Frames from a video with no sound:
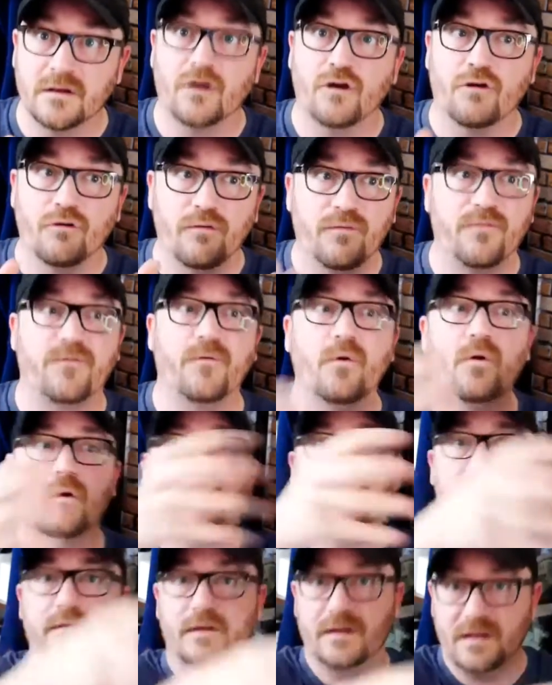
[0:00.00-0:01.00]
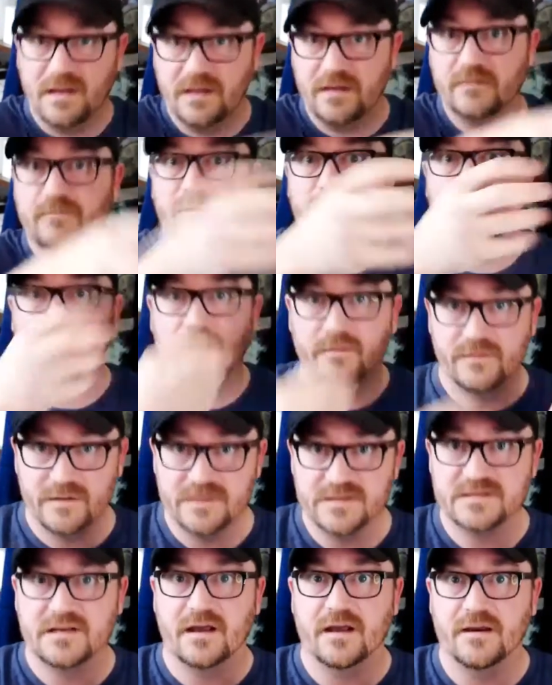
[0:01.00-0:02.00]
for the need for
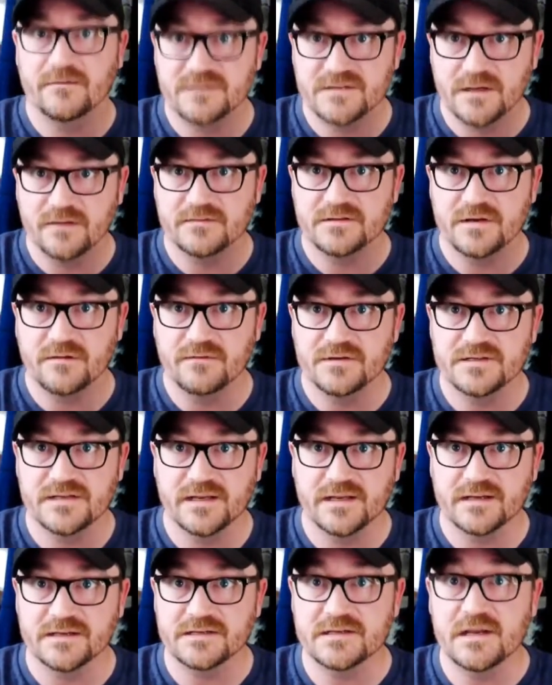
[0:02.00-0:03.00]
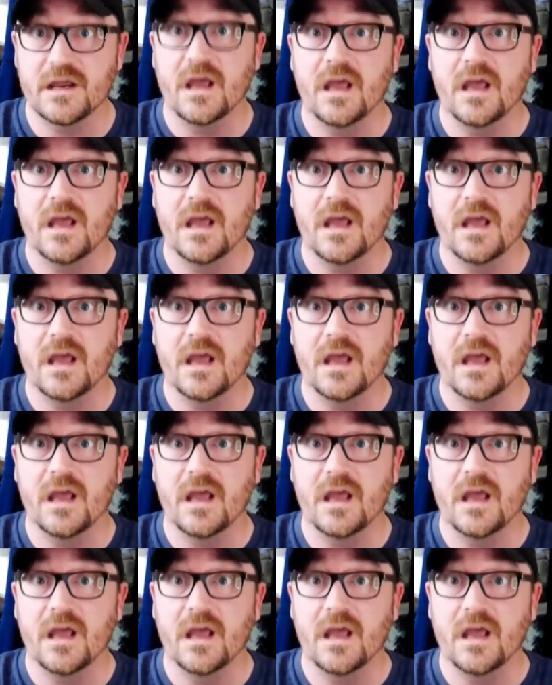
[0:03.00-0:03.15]
these kind of self service things.